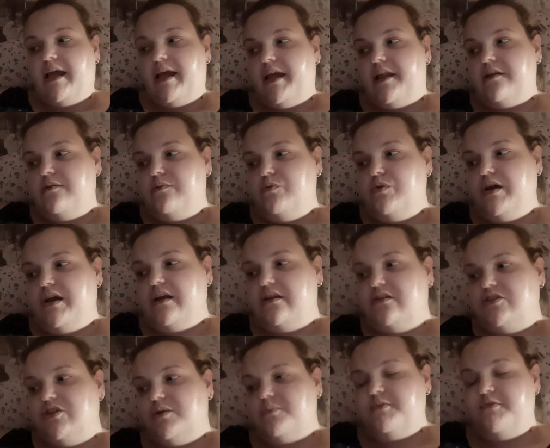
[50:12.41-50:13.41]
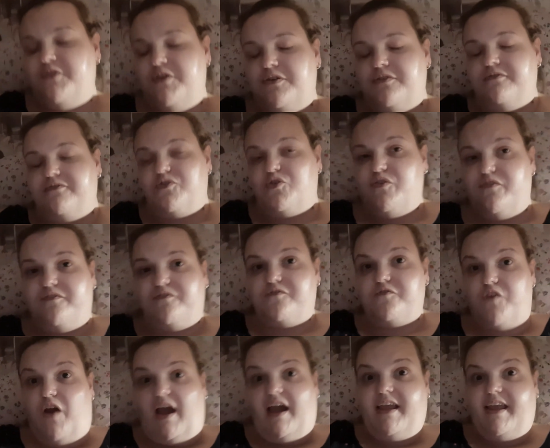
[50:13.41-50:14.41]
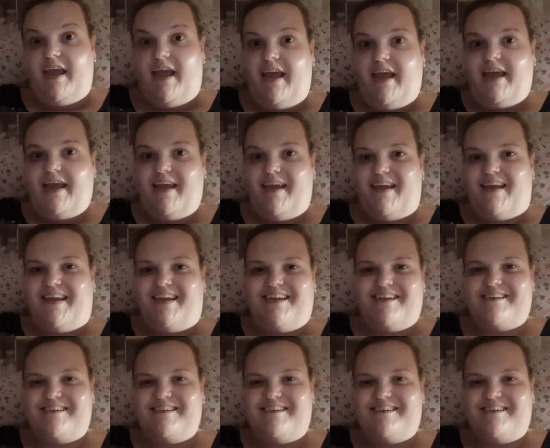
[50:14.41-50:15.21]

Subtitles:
and I will catch up with you for Friday.